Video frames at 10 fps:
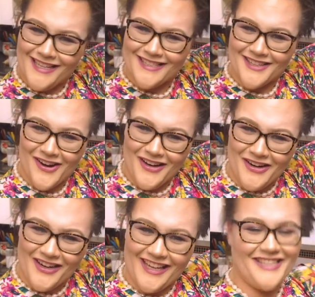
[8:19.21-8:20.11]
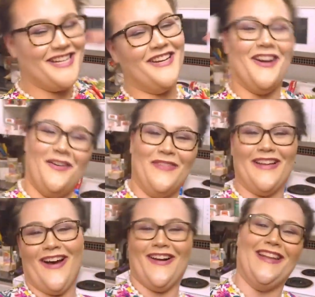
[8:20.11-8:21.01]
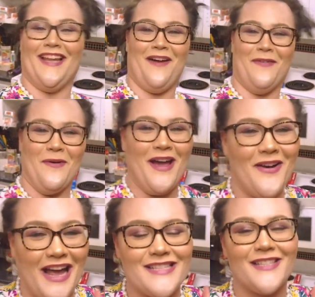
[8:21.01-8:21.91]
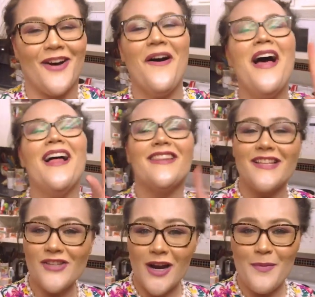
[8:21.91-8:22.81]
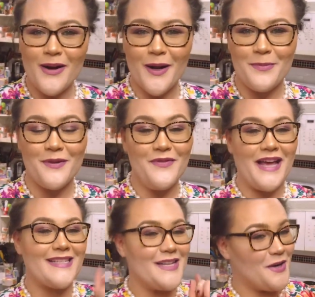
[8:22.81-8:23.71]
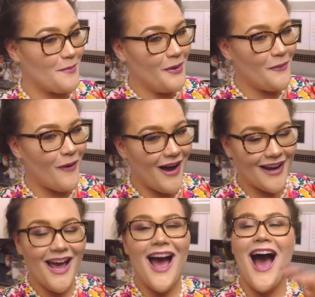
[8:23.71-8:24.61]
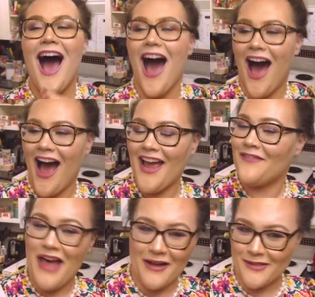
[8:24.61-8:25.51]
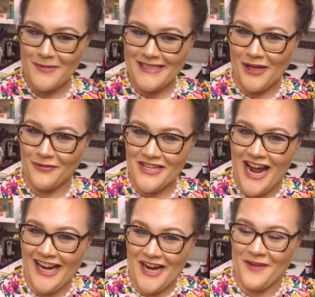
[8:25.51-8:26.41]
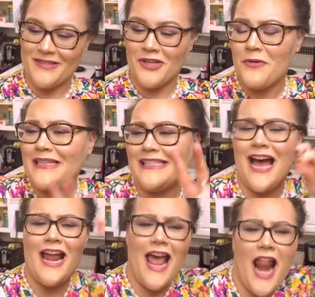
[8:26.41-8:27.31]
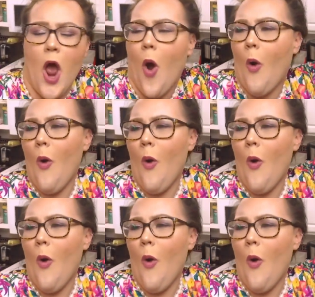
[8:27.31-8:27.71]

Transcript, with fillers: Look at this girl in her kitchen. Good up, vlog a life away. Okay, so let's talk about a couple of things. Number 1, I have the house to myself tonight and I'm so excited.